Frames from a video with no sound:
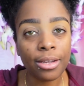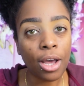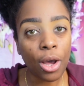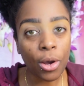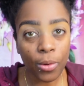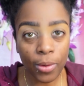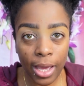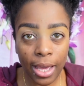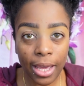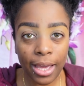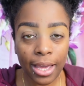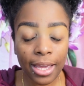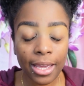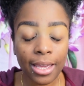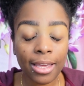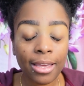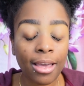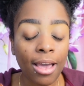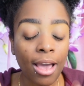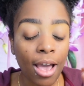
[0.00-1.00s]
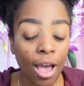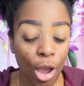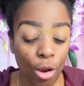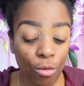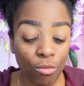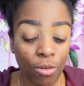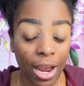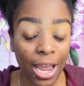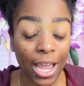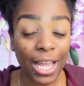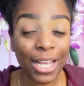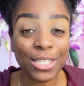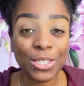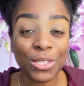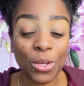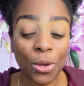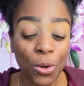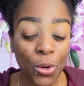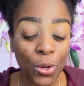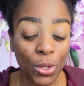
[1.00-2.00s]
Okay, all right.
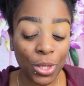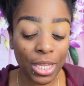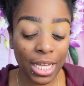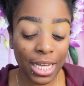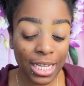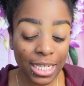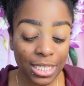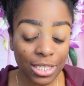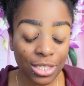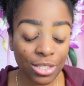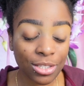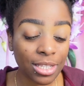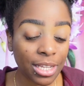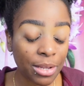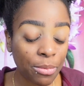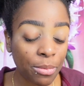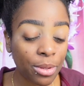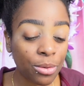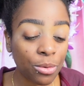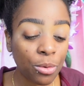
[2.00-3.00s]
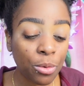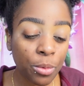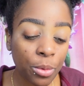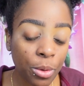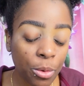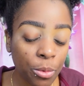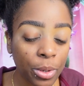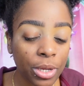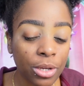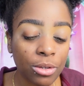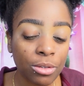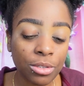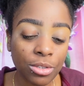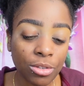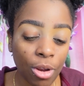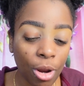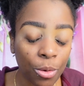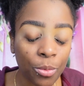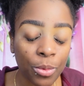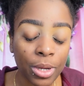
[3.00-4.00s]
So who we gonna
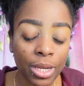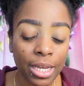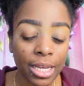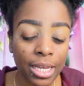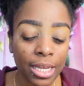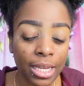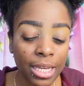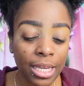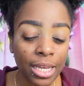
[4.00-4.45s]
start with?